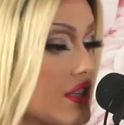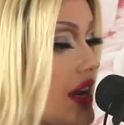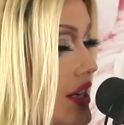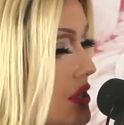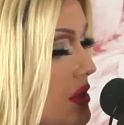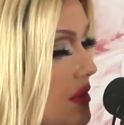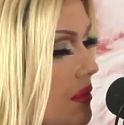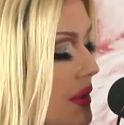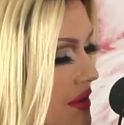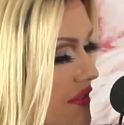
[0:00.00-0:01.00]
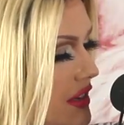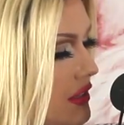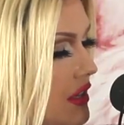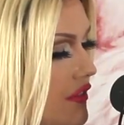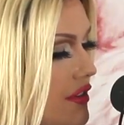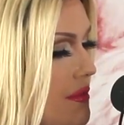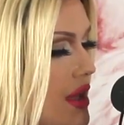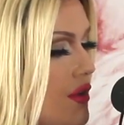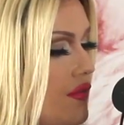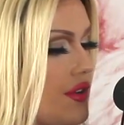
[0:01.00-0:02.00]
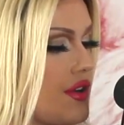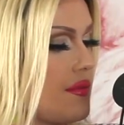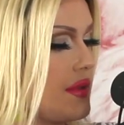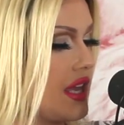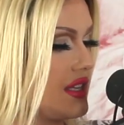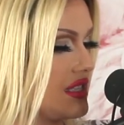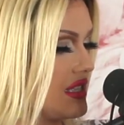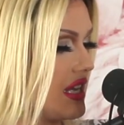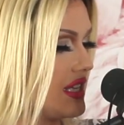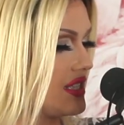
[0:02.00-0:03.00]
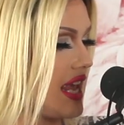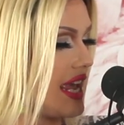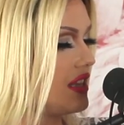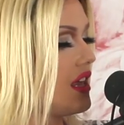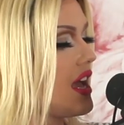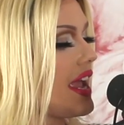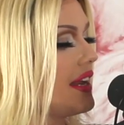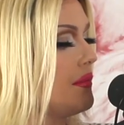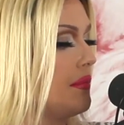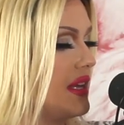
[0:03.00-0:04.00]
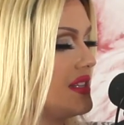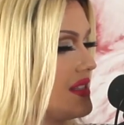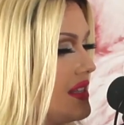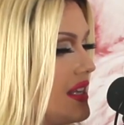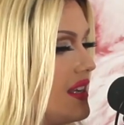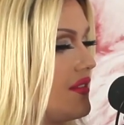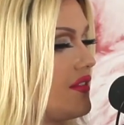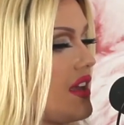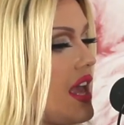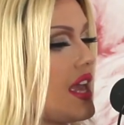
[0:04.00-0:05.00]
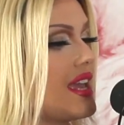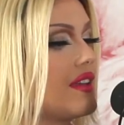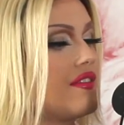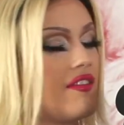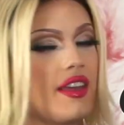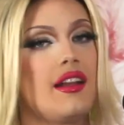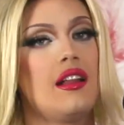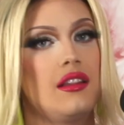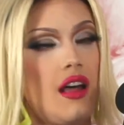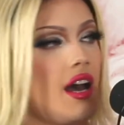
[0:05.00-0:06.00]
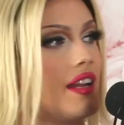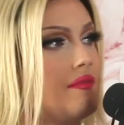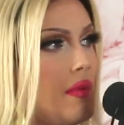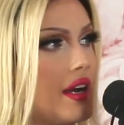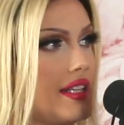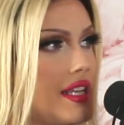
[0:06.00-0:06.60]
would actually be the perfect look for a makeover because it's A-line, big sleeve. It could fit a lot of body